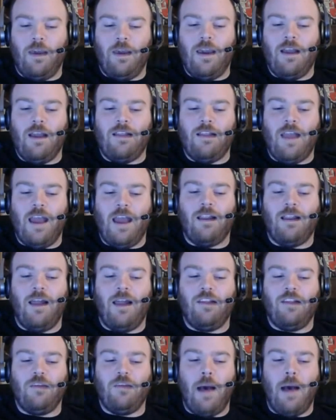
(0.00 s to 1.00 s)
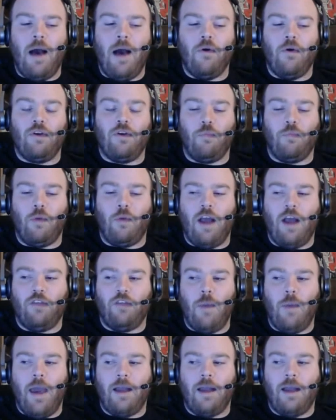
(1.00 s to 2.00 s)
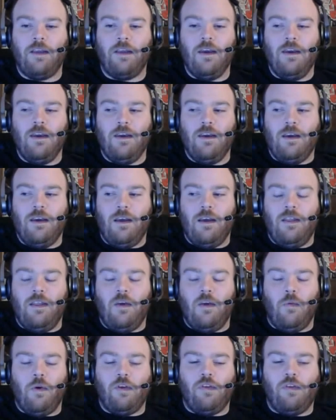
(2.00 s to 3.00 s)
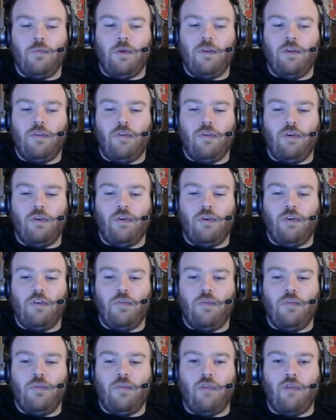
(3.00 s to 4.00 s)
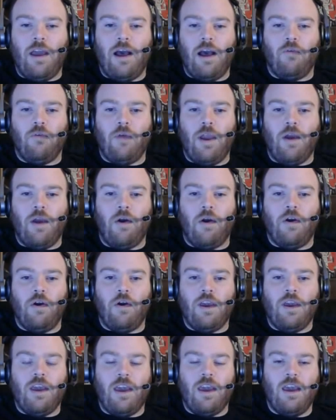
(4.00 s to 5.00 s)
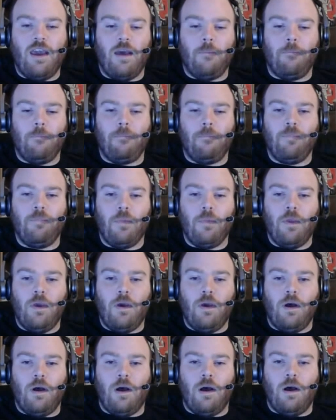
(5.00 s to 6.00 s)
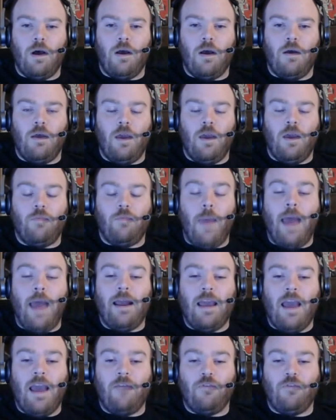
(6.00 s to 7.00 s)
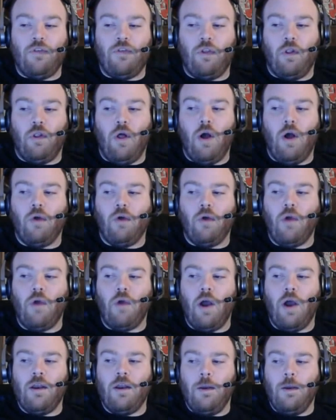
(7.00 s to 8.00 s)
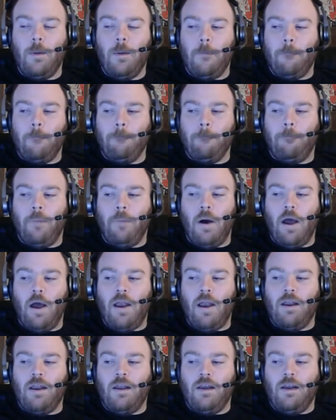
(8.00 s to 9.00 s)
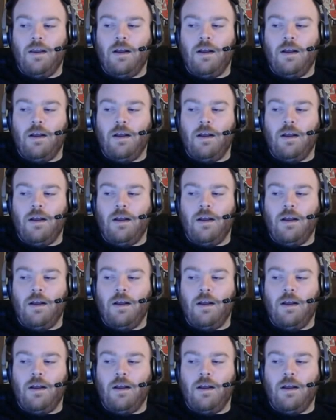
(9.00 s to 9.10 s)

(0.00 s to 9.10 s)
He had tantalizing power as a prospect. There were some concerns about his strikeout rate hurting him, his batting average in the long run, but